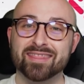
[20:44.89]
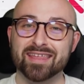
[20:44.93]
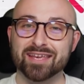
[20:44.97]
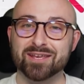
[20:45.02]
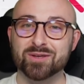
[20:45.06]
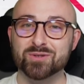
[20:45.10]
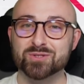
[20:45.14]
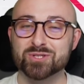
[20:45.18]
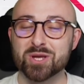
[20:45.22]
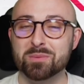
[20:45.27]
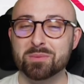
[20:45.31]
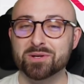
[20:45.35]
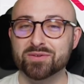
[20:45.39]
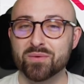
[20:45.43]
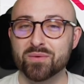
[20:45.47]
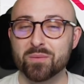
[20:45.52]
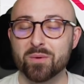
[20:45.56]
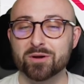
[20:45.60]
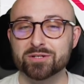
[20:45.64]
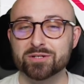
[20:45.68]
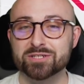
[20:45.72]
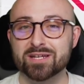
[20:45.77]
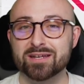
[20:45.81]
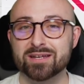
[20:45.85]
Thank you so much for
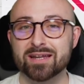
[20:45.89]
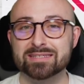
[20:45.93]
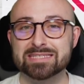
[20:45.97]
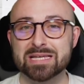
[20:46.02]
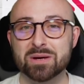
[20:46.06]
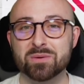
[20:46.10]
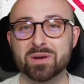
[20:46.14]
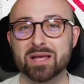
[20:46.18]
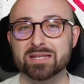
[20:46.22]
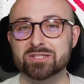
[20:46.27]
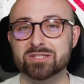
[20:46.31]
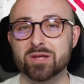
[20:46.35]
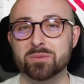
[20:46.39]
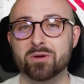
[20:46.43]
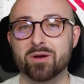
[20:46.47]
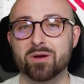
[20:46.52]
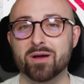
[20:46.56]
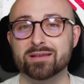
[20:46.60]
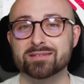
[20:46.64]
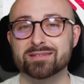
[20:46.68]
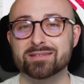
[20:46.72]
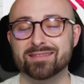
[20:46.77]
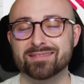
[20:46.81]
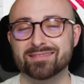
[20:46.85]
watching. Until next time,
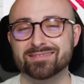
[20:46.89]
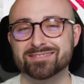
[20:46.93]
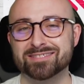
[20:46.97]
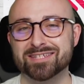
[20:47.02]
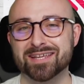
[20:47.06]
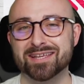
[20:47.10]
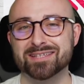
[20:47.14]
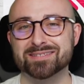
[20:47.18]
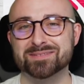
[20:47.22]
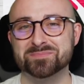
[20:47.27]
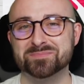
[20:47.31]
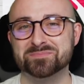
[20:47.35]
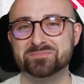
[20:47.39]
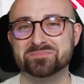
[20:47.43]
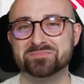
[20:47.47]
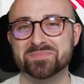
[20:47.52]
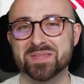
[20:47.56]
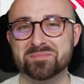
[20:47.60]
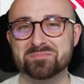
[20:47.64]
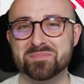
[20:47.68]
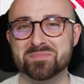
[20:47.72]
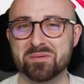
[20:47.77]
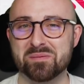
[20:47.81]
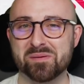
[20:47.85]
guys. Cheers.
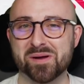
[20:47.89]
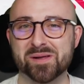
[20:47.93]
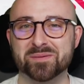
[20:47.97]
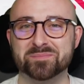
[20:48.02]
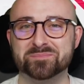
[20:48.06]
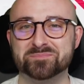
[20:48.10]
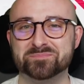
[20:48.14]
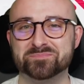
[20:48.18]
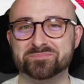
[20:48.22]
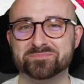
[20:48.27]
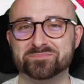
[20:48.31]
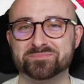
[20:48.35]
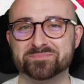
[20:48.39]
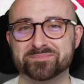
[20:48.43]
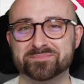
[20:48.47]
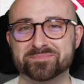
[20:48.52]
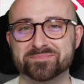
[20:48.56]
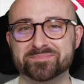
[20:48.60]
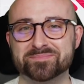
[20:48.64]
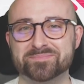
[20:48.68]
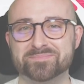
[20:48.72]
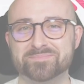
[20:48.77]
Bye.